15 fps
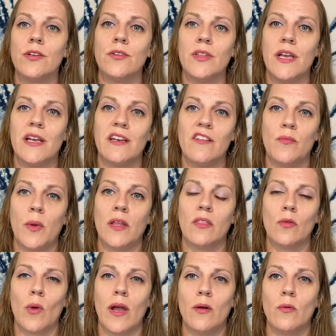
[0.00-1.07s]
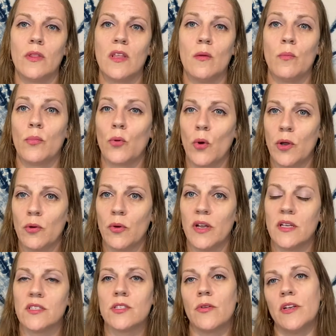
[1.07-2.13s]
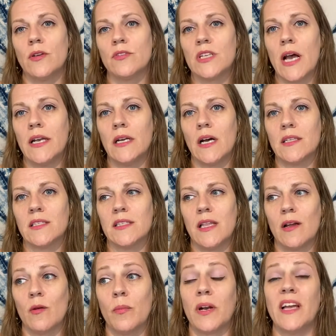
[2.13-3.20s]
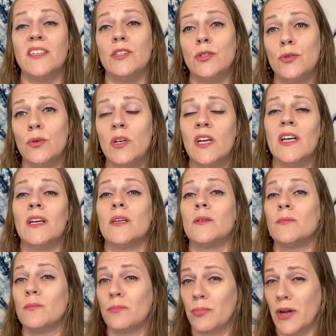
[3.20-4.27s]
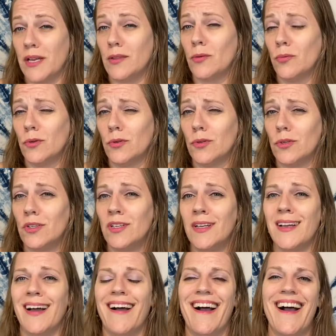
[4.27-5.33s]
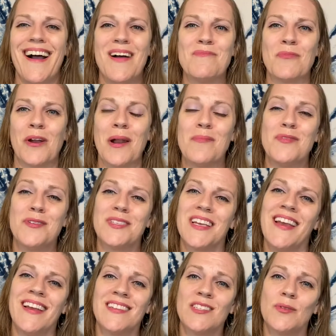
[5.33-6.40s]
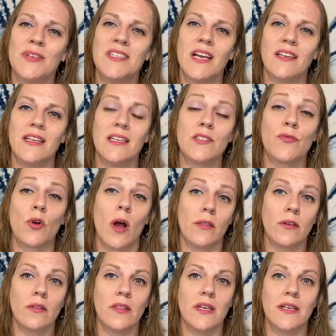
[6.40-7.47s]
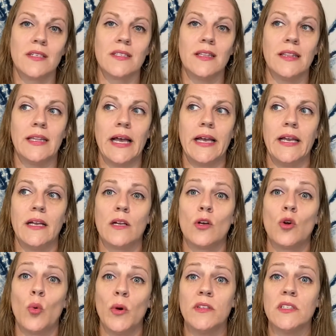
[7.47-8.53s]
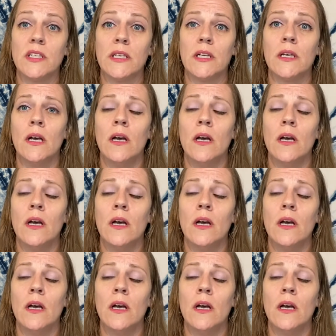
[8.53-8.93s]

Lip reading: the end of my thread with embroidery, and so I don't tie knots there, but I do break the rule when I'm using hand sewing techniques for other things like quilting